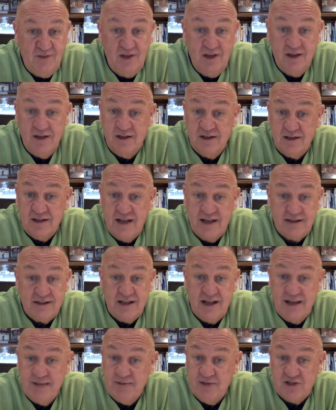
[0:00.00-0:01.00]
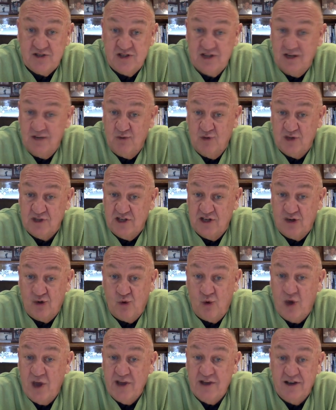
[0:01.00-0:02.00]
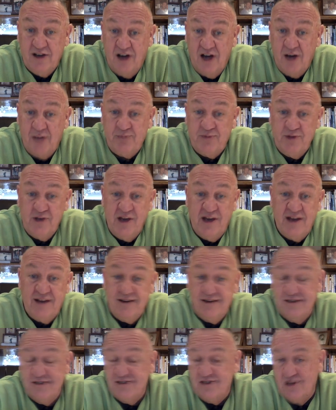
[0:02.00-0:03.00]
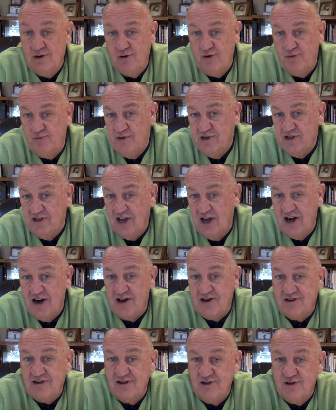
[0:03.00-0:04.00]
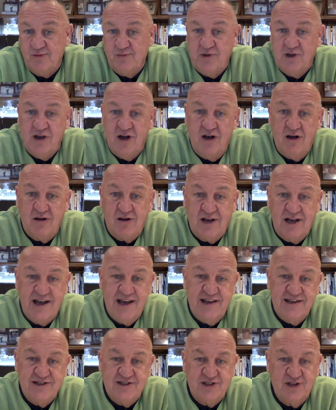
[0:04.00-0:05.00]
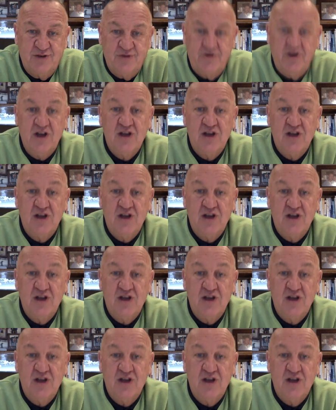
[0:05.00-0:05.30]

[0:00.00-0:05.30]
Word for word: And at that time, the sun wasn't quite up yet, and so it would be dark, and there'd be all kinds of